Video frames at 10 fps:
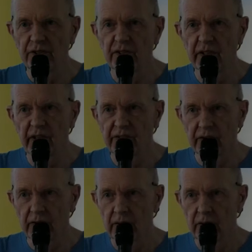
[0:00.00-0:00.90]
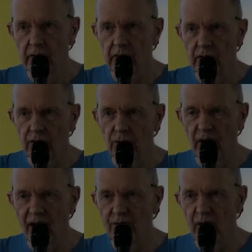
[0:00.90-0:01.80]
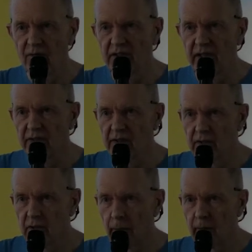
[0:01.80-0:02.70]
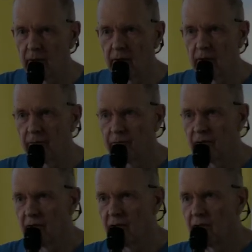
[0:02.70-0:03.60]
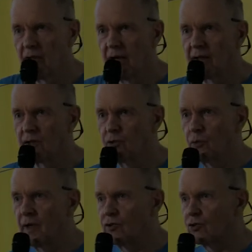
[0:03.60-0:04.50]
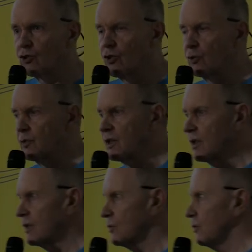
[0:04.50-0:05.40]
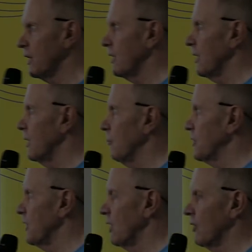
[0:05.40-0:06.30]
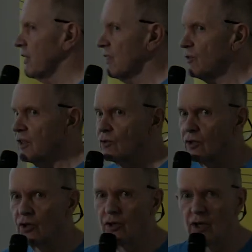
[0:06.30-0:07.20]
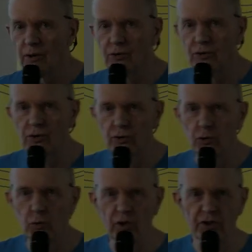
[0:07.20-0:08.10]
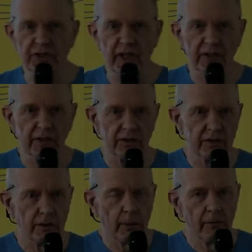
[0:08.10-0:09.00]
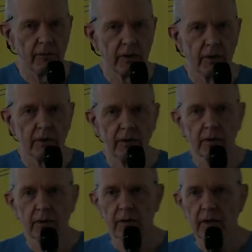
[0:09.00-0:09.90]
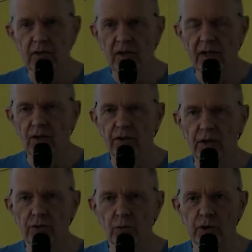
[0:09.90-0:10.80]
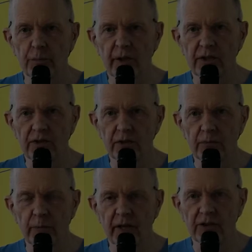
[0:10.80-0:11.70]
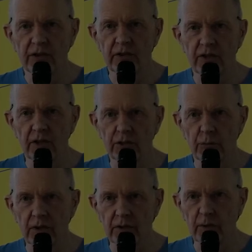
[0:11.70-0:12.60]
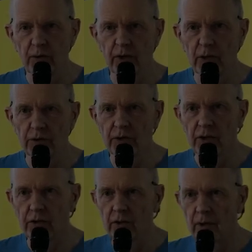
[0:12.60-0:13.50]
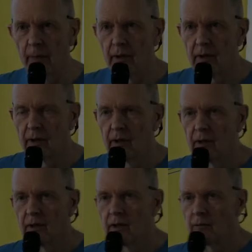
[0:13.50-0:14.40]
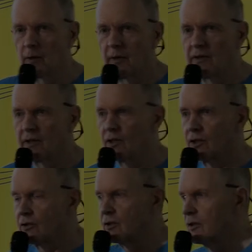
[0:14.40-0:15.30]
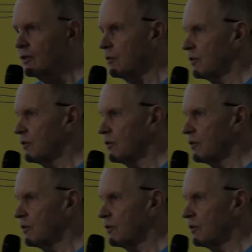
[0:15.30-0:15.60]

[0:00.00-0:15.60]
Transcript: is the data set? you have to have a data set. And the good way to start doing, eh, doing eh, machine learning is to just learn how to, to wash data sets. It's like learning how to wash patients in hospitals. My father was a doctor, and my mother a nurse. And there